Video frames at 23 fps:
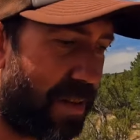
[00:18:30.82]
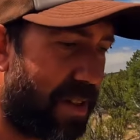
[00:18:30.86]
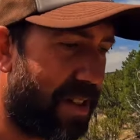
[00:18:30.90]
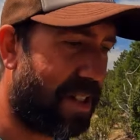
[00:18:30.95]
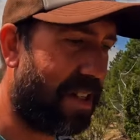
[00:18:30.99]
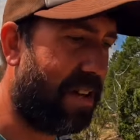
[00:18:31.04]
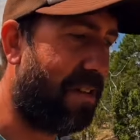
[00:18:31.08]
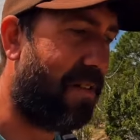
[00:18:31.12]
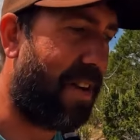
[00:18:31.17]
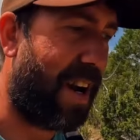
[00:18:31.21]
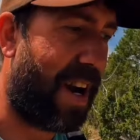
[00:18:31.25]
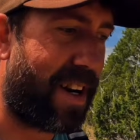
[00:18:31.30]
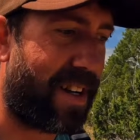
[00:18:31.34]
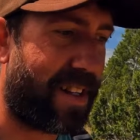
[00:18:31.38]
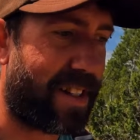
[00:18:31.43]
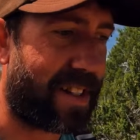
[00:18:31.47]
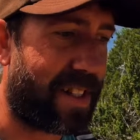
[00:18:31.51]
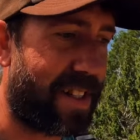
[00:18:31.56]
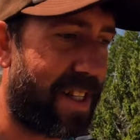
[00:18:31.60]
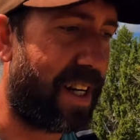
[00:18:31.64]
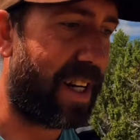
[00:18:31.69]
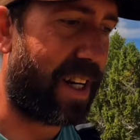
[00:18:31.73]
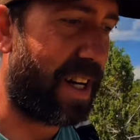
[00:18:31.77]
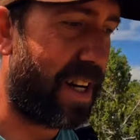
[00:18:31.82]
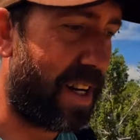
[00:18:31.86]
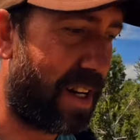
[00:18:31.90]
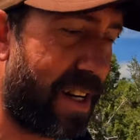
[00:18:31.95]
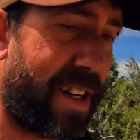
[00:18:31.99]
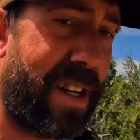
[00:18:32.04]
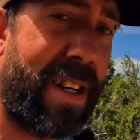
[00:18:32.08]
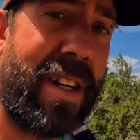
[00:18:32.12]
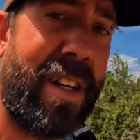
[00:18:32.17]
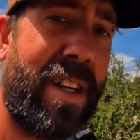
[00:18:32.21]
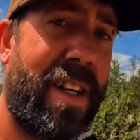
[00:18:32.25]
wasn't a rattlesnake.
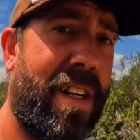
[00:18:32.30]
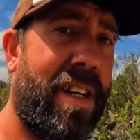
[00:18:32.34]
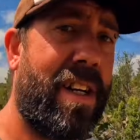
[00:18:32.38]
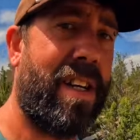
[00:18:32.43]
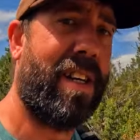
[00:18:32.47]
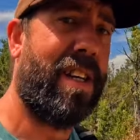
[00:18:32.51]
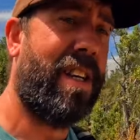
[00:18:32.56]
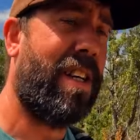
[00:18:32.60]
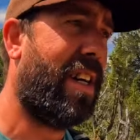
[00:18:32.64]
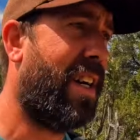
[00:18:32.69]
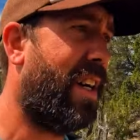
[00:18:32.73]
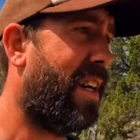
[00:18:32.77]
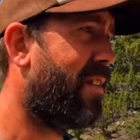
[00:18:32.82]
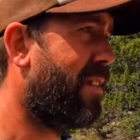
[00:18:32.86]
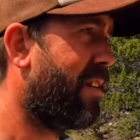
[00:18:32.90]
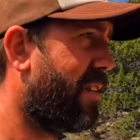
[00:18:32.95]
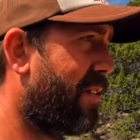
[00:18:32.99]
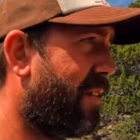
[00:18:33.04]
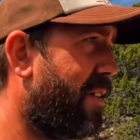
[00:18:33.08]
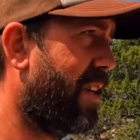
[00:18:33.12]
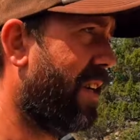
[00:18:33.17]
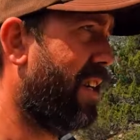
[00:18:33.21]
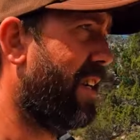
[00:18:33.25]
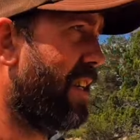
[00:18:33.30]
I don't want to run